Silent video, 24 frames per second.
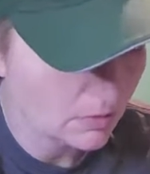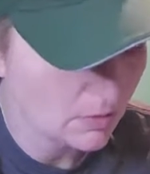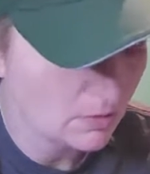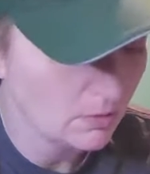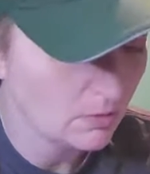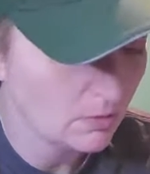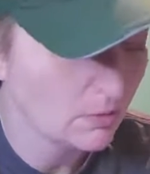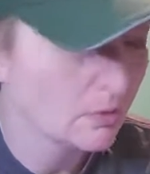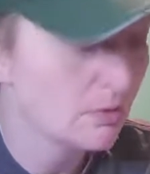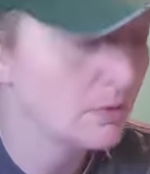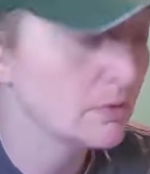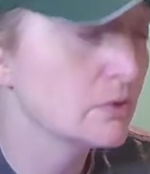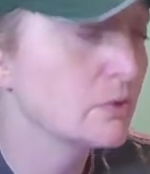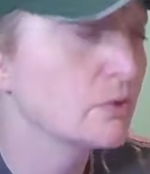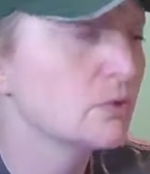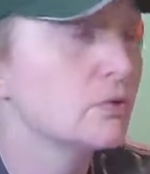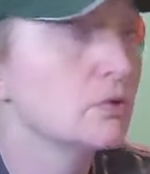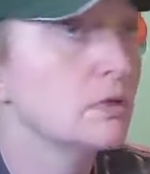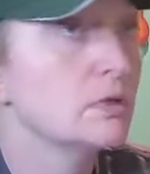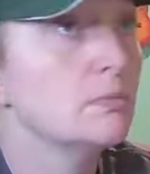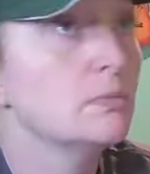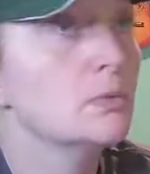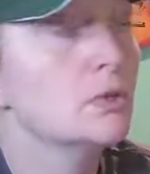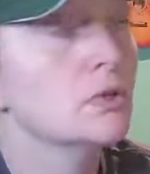were on
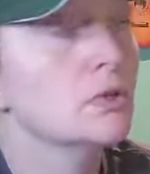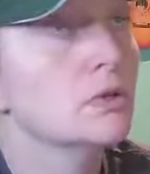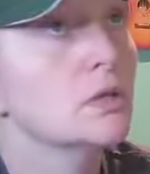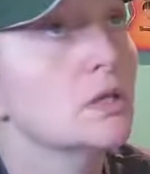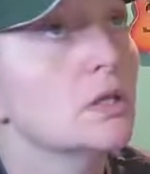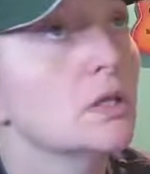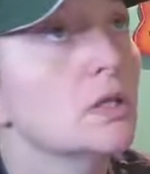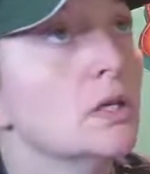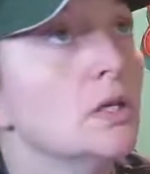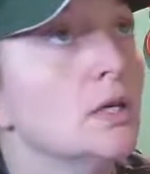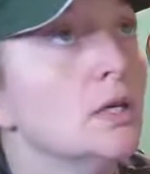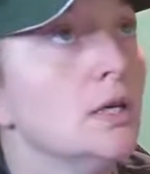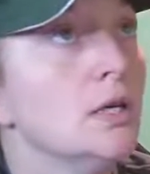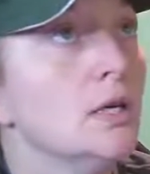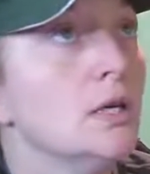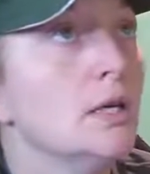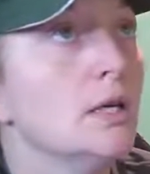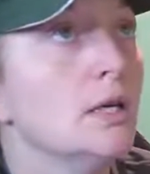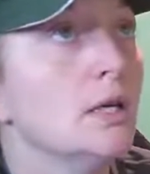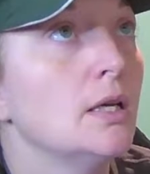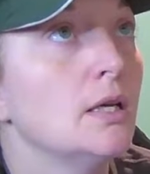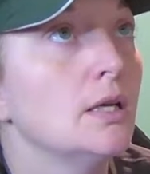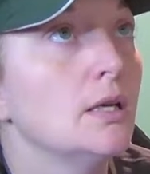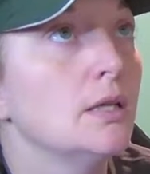StreamYard.
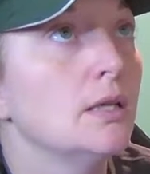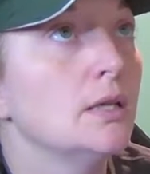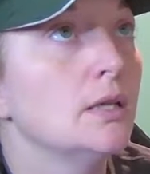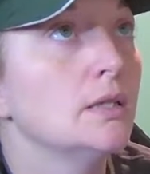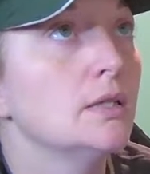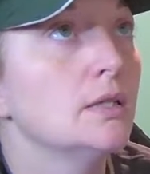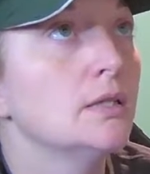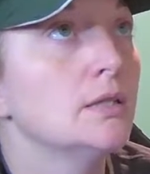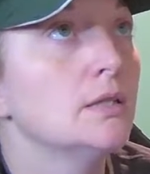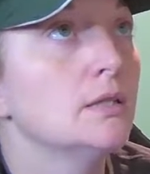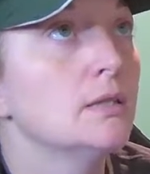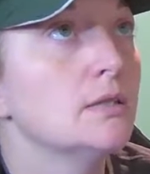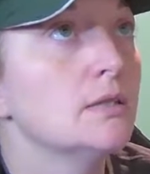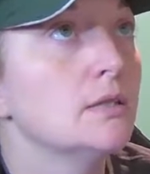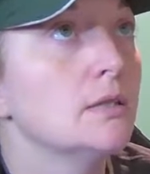And